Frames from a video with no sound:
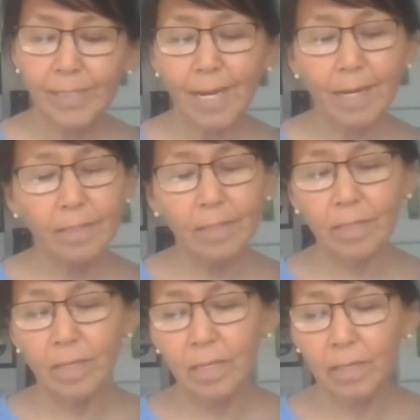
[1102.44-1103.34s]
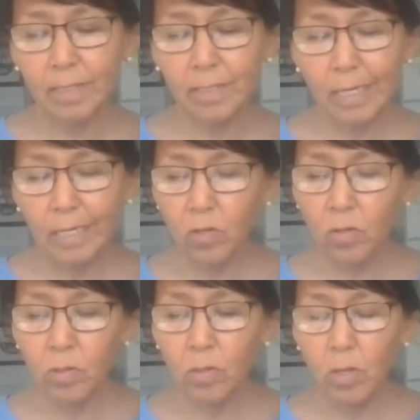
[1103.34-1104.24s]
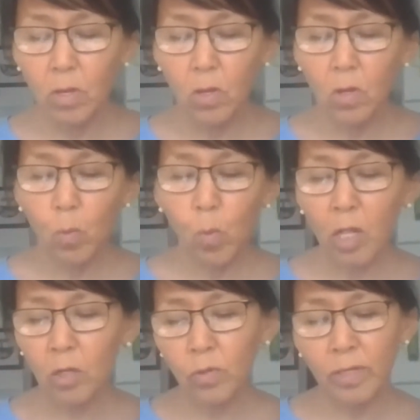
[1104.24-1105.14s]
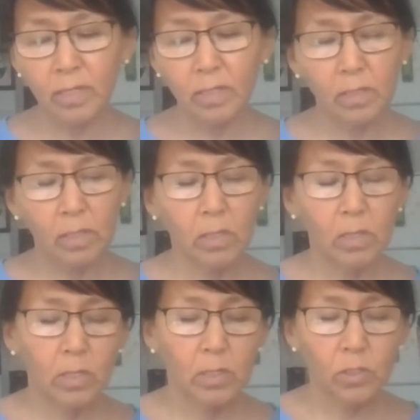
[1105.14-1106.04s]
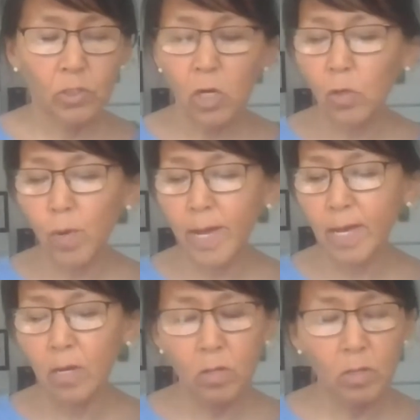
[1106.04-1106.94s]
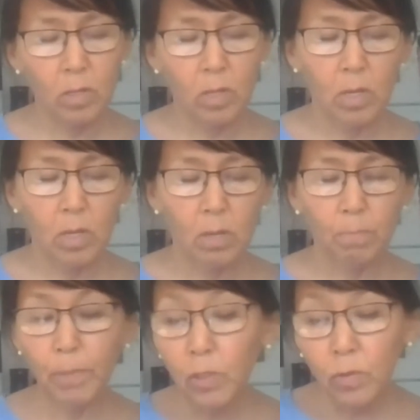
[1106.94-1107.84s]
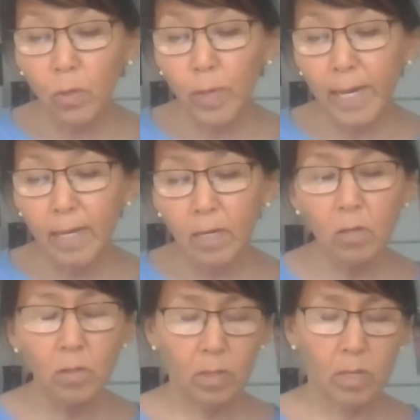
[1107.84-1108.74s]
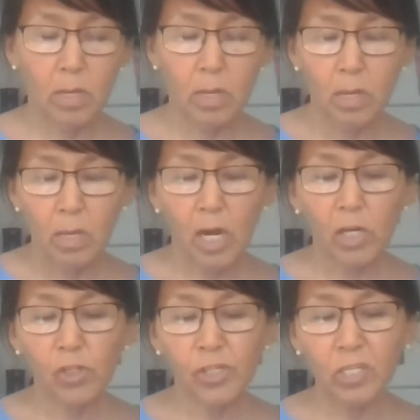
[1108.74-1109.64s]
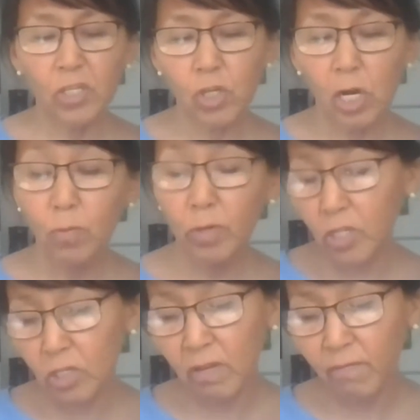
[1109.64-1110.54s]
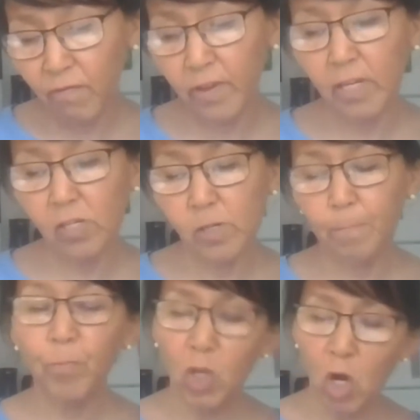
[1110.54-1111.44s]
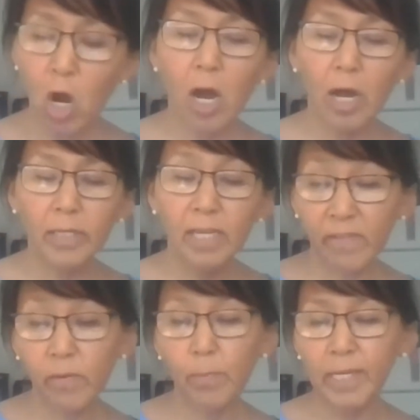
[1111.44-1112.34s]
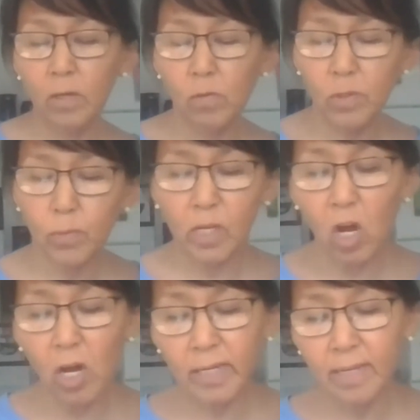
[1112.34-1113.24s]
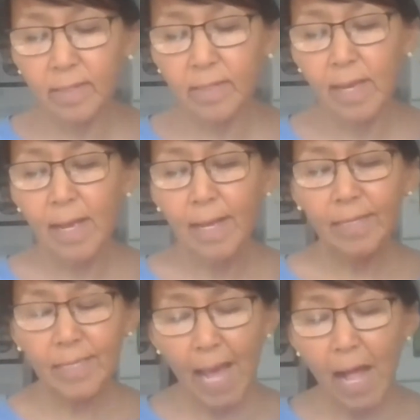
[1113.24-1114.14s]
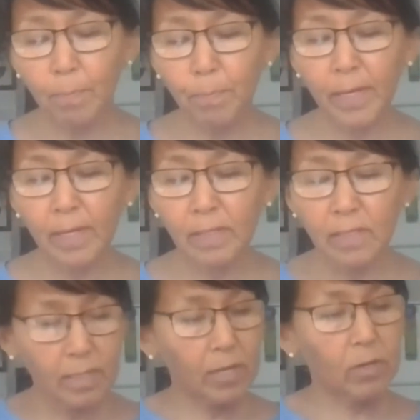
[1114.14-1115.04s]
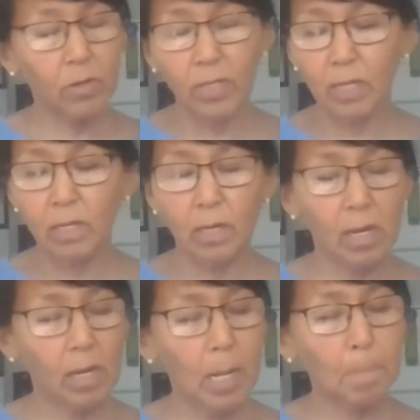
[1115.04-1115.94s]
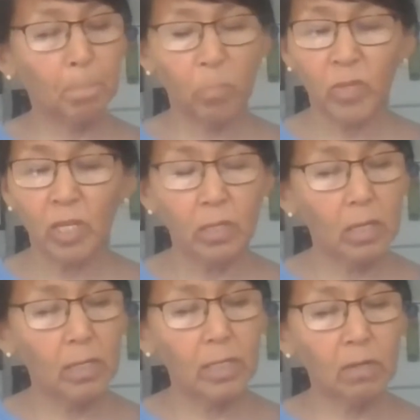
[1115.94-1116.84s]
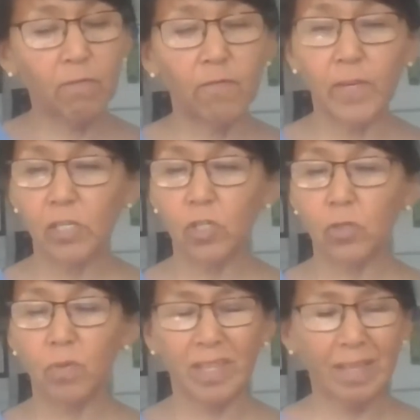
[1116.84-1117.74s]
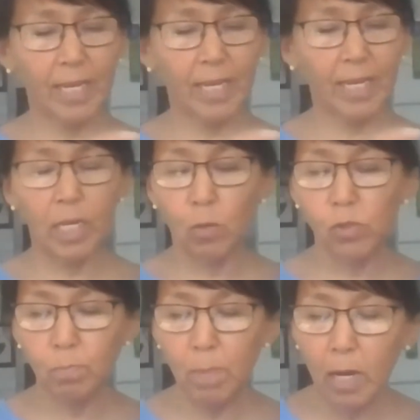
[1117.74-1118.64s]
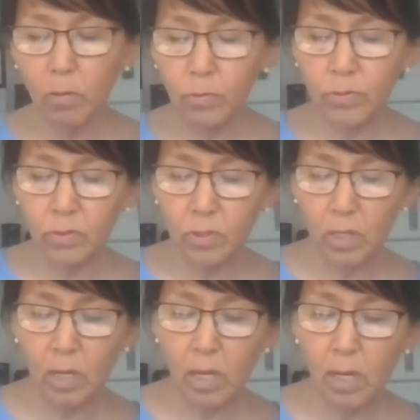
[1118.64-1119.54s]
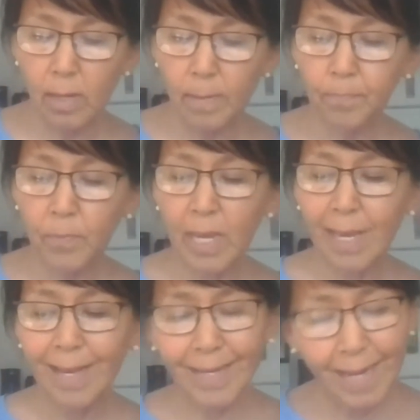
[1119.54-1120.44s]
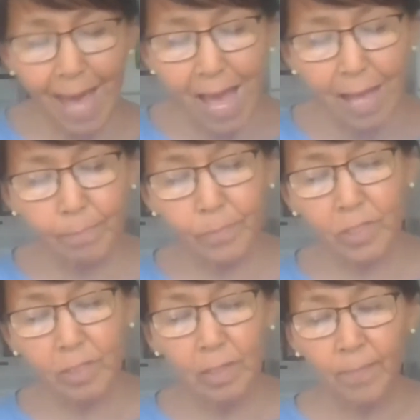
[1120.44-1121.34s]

ducks, seal, walrus, narwhal, beluga whale, Arctic char, which is a fish, cod. Everybody knows what cod is. Sculpins, they're the little fish with a huge mouth. Clams,